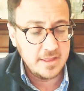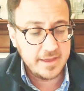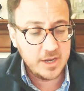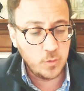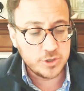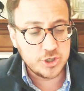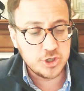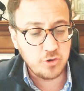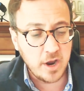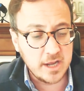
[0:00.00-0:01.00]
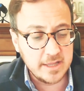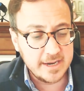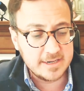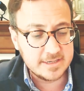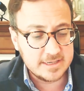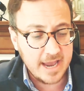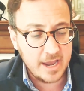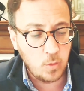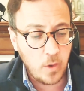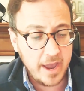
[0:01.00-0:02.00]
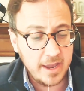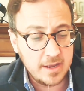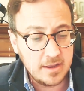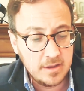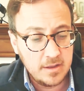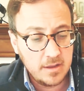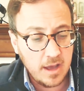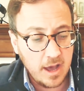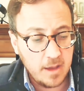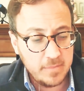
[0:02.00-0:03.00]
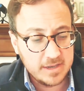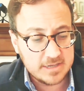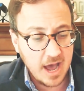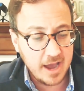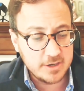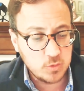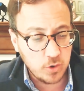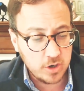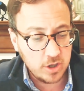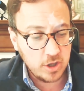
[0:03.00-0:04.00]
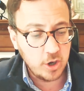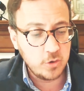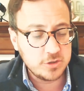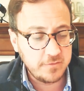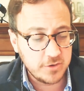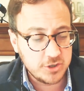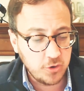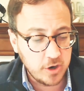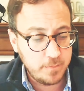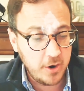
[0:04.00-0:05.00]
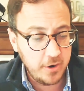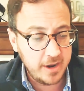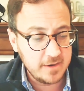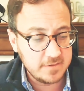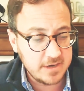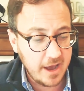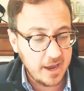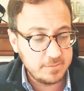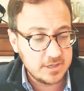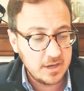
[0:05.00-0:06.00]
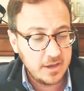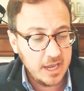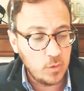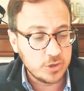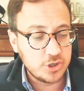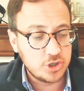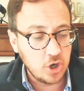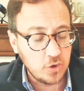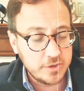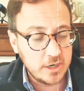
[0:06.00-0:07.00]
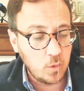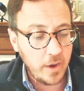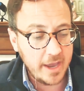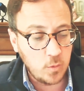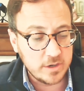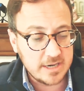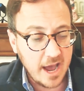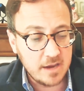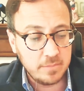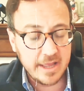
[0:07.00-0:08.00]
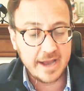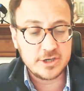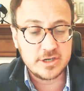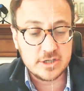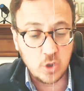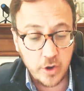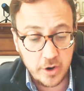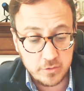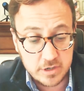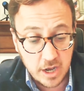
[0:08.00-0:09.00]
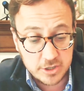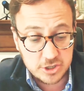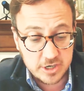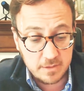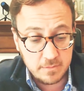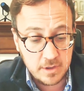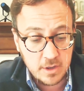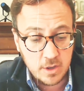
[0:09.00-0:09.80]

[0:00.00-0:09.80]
that he was struggling to stay awake. His eyes were closed for a short period of times. He was jolted awake when Todd Blanche's lawyer nudged him